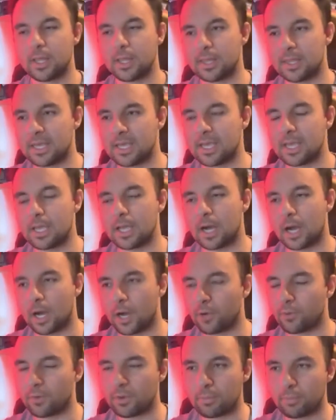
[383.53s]
The
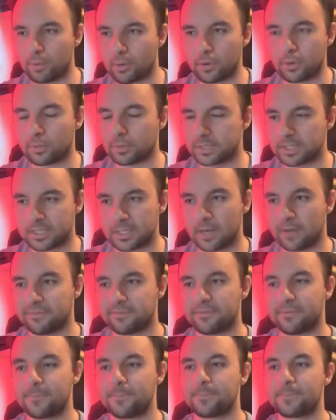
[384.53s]
Hungry Burger
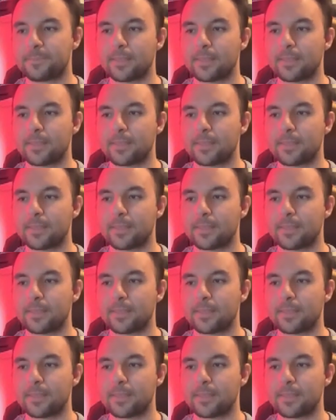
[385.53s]
stuff